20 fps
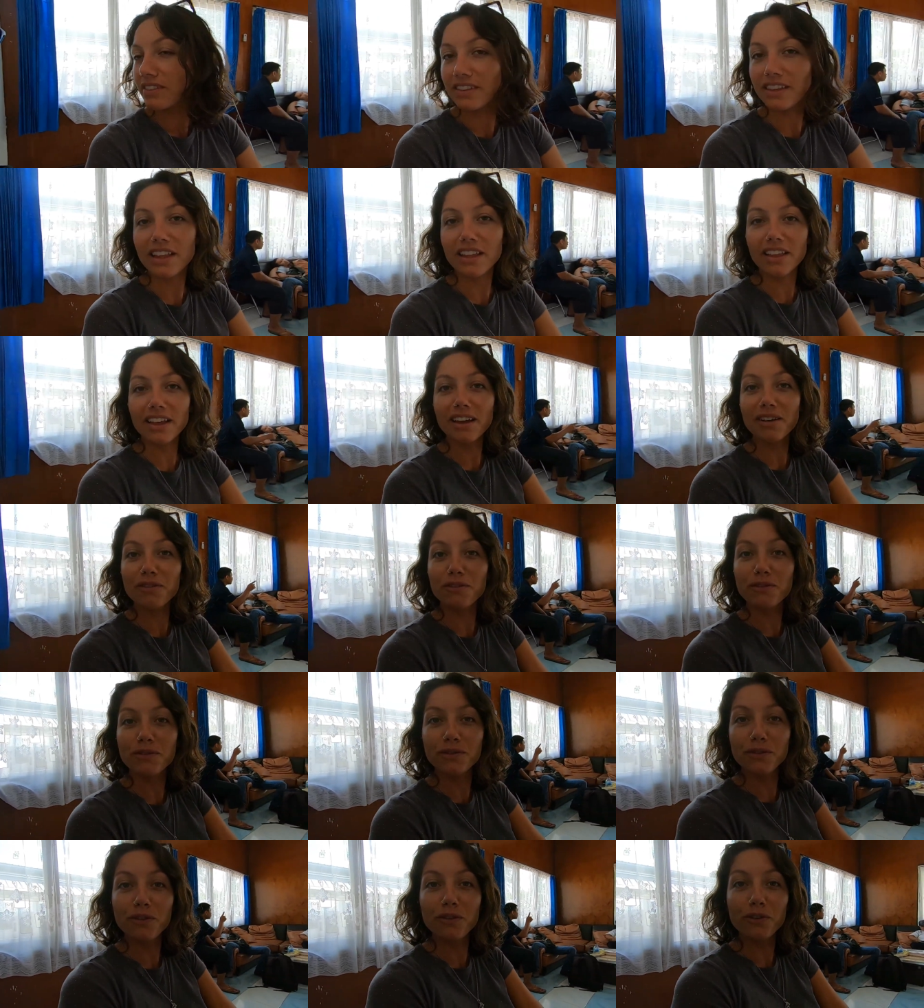They're
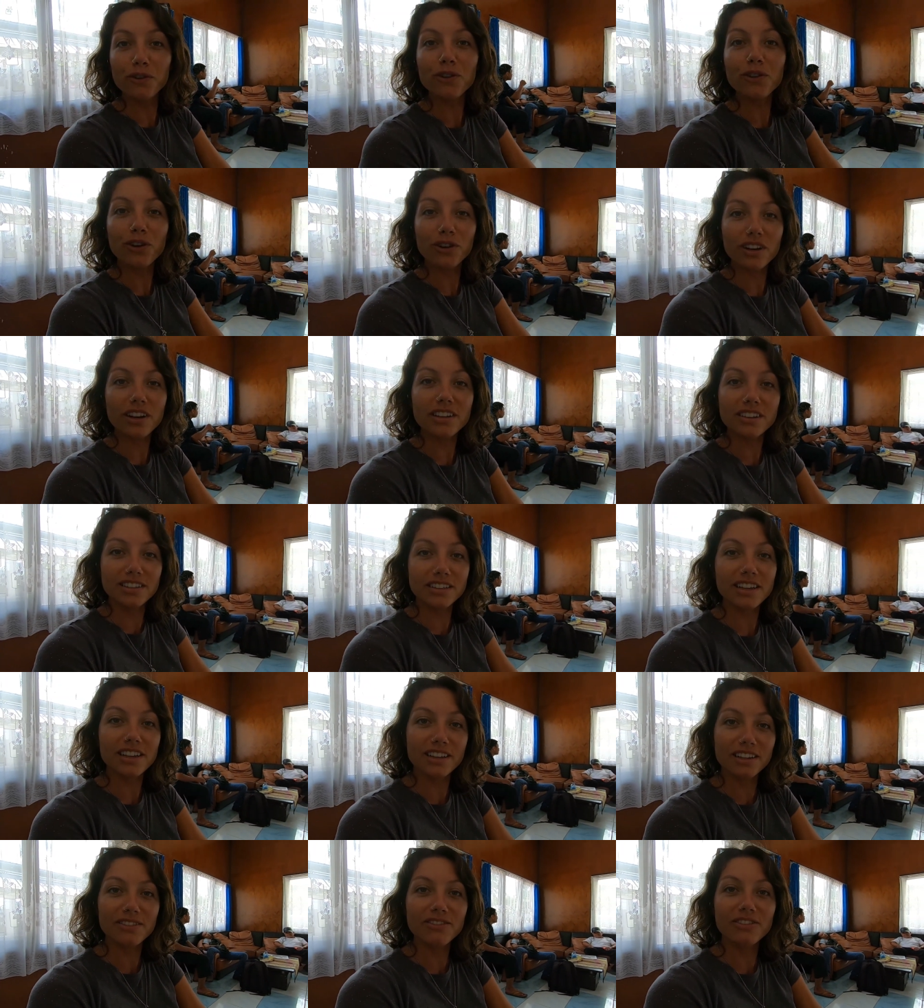like full on
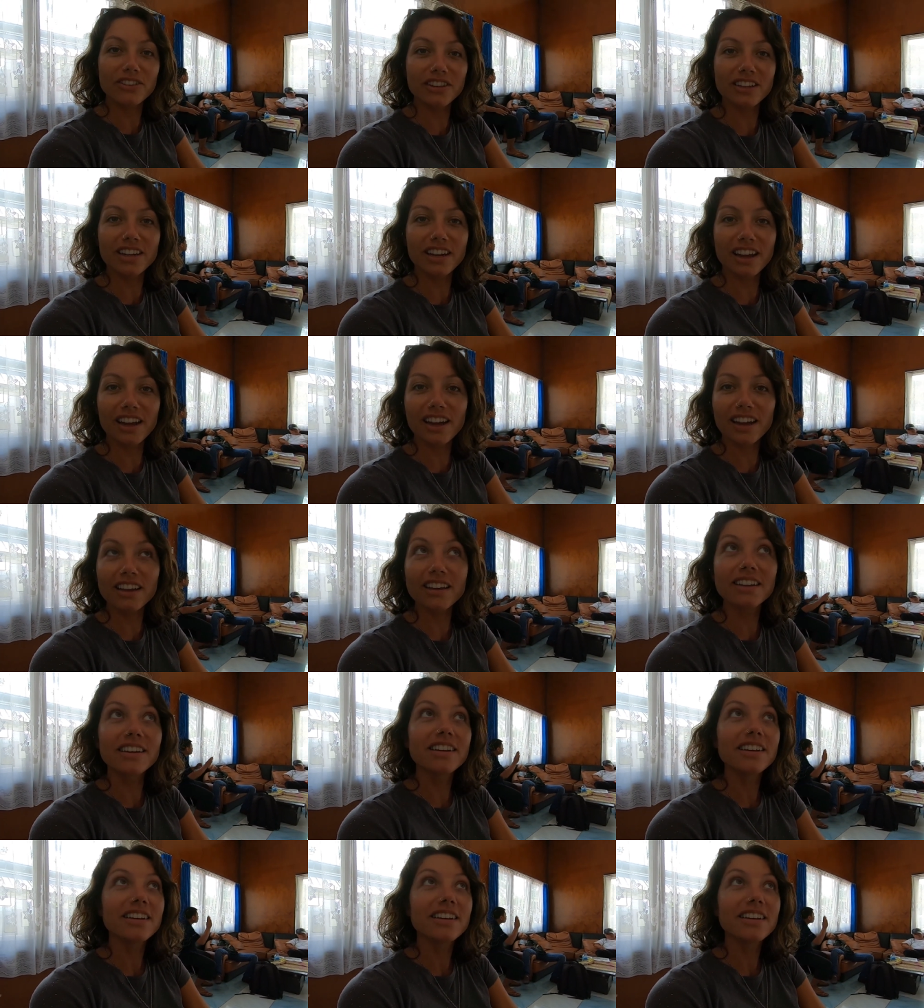set in for the day.